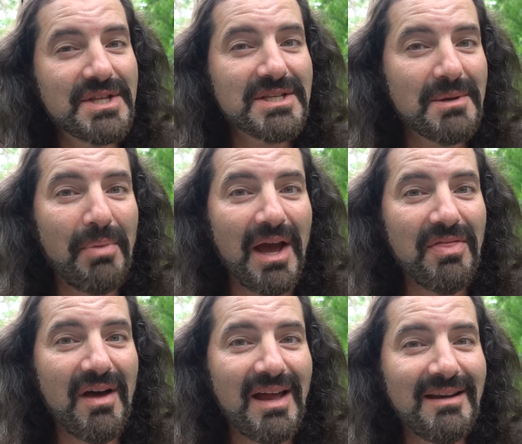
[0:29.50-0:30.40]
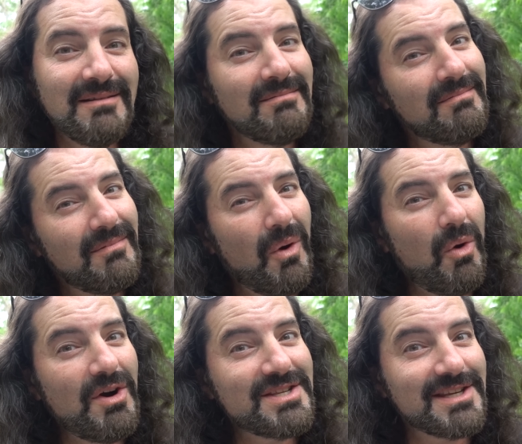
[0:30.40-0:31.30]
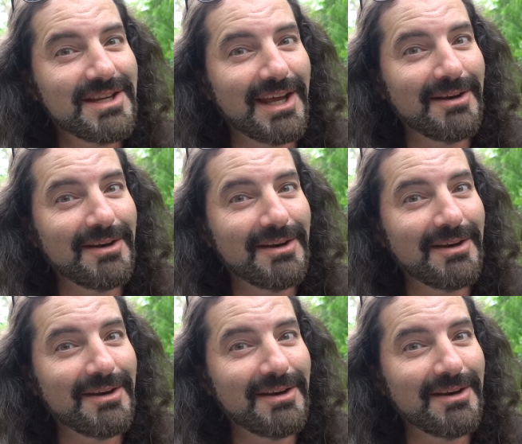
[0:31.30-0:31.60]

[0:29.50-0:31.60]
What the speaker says: this a python or isn't it?